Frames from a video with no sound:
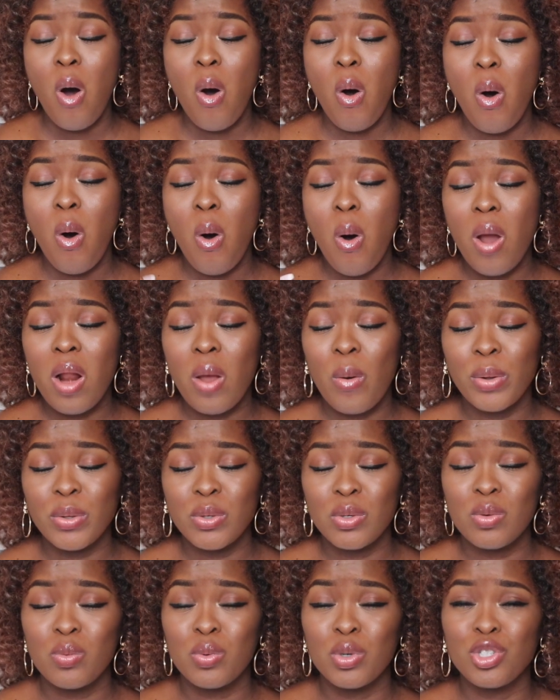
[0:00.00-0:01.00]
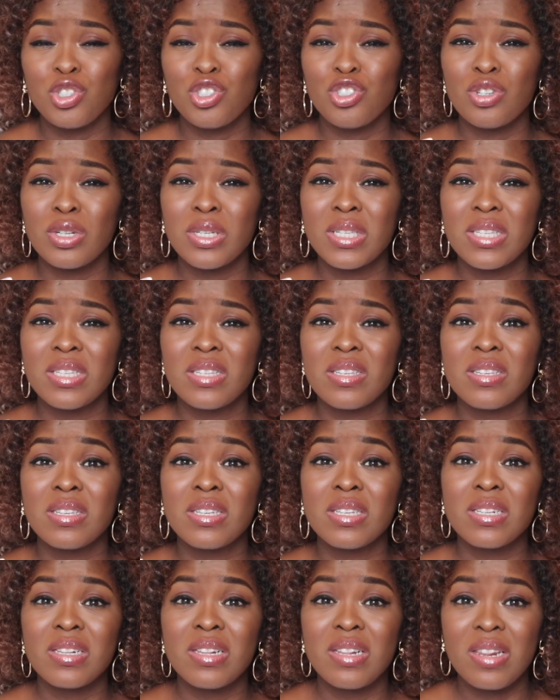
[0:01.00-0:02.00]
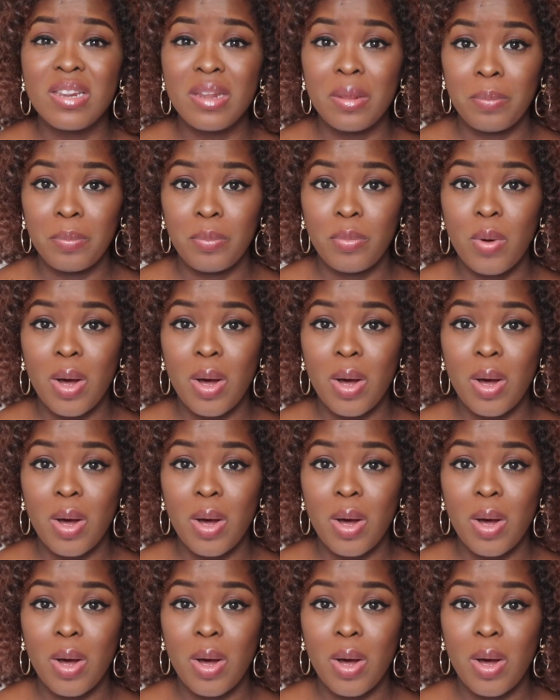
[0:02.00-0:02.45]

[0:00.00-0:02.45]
all I wanted to do was just sleep.